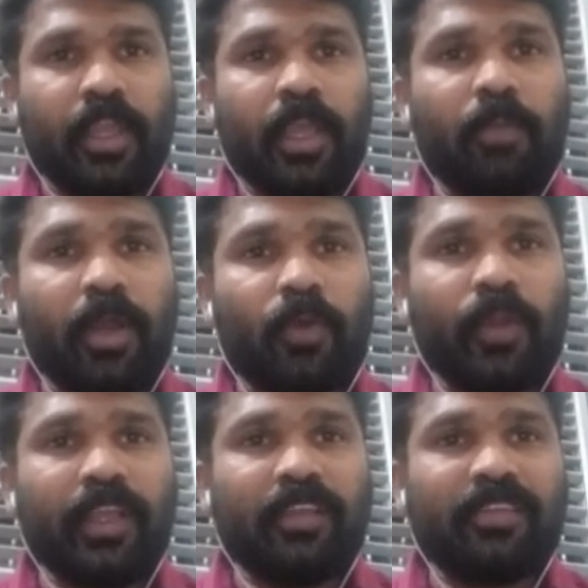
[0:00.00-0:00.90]

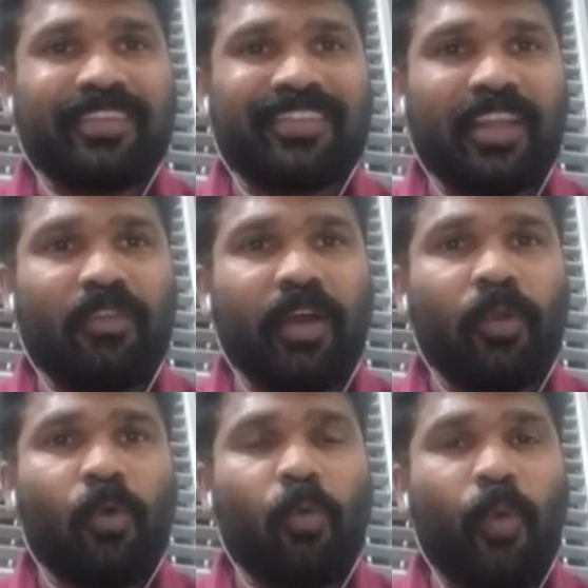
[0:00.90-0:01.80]
Mercury is a silver
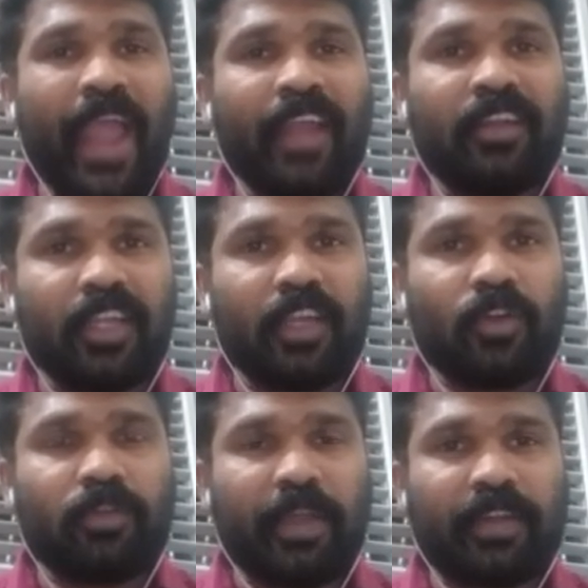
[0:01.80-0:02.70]
white
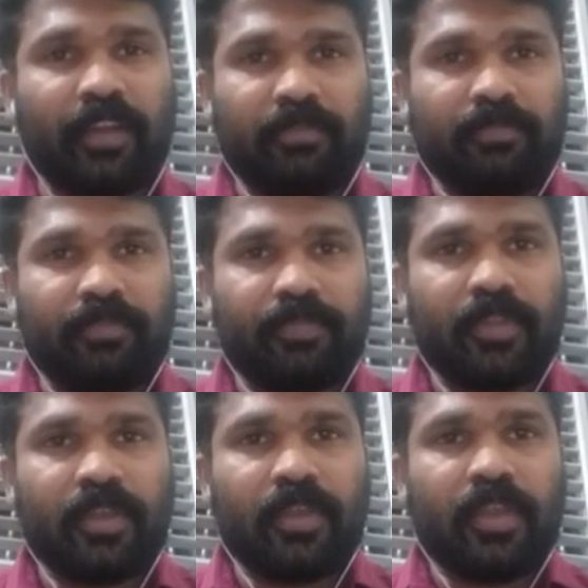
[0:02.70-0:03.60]
liquid metal
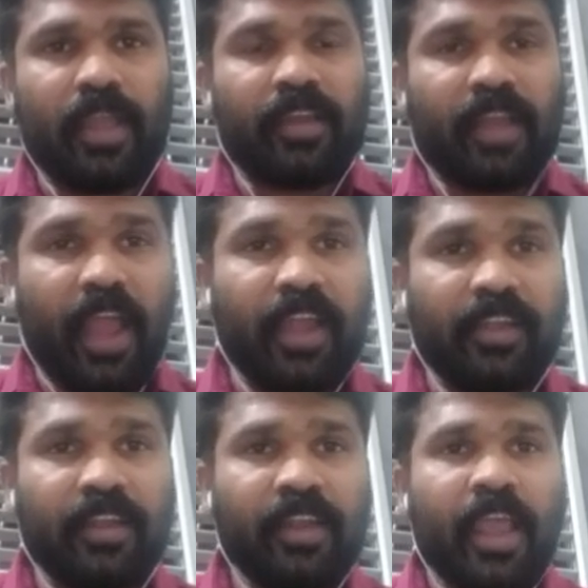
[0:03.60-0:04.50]
and
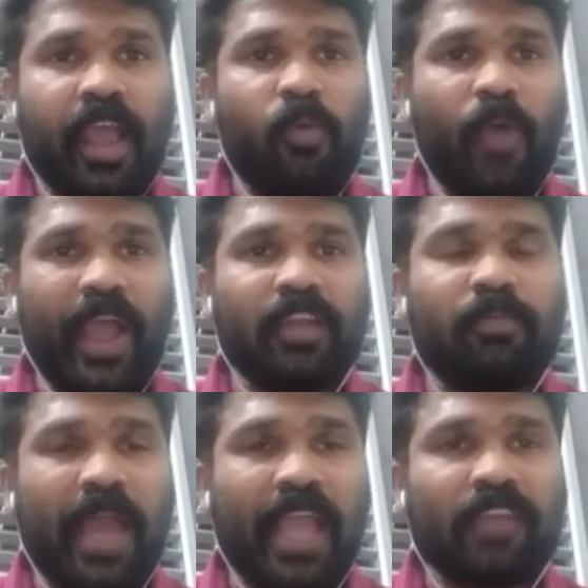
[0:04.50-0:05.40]
iodine a violet
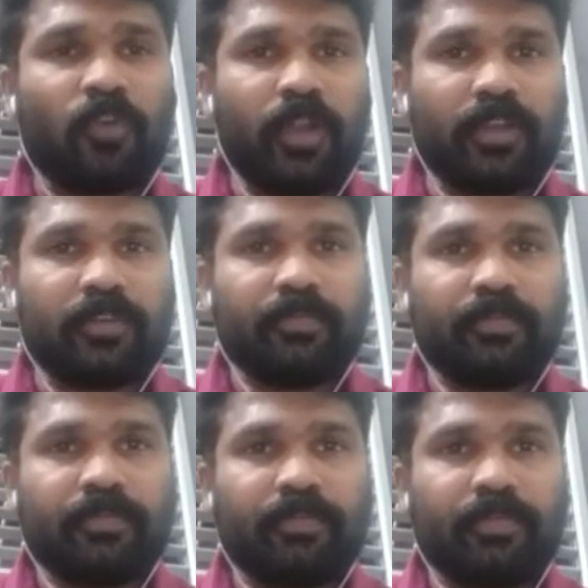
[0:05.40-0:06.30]
black solid,
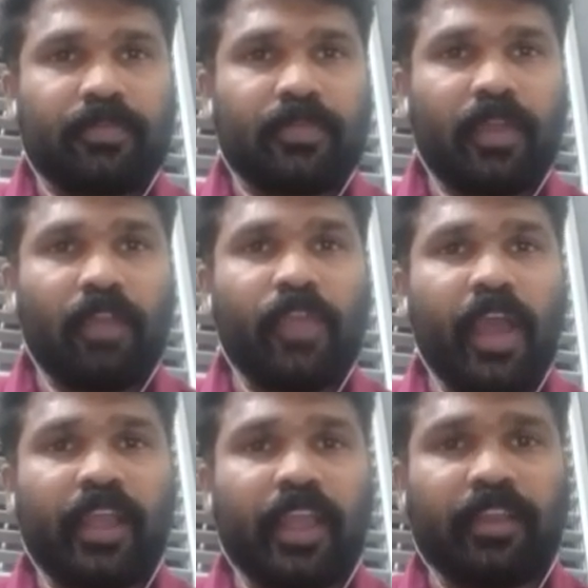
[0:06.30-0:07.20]
and we
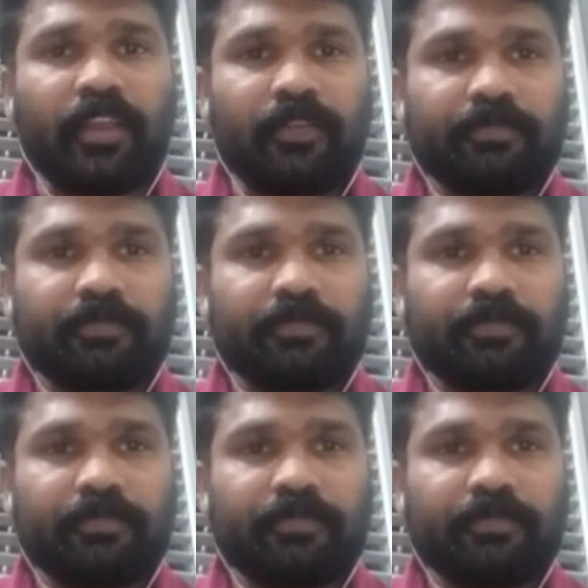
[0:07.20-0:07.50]
are getting,